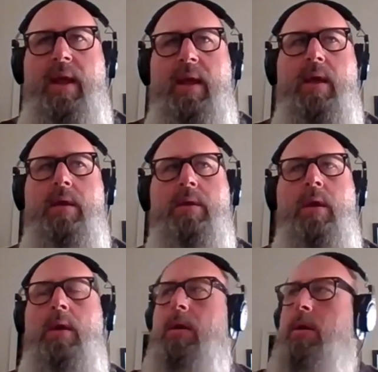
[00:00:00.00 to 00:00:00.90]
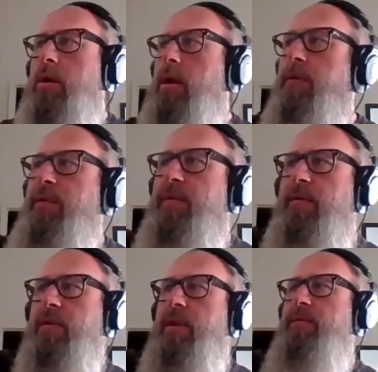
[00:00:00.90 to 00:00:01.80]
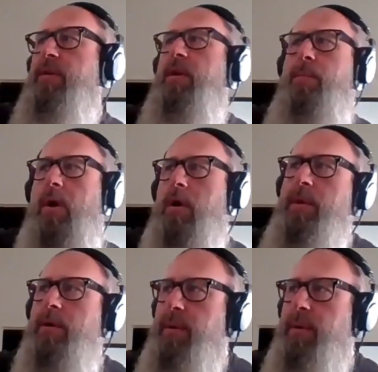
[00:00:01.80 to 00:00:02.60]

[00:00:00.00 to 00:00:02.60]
And if you've ever lived in an apartment,